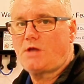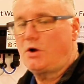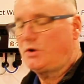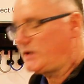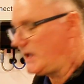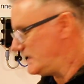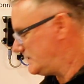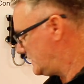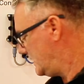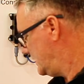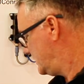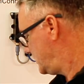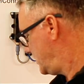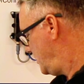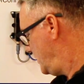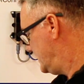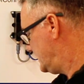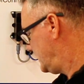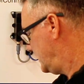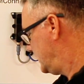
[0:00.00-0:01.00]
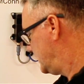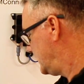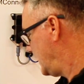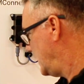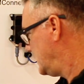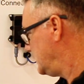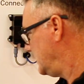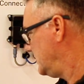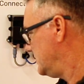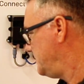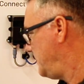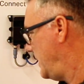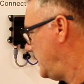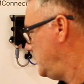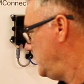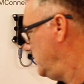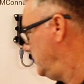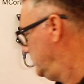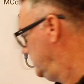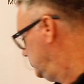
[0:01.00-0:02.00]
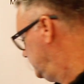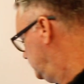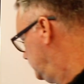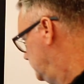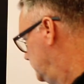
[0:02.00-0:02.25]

Okay, so let's go into the settings menu.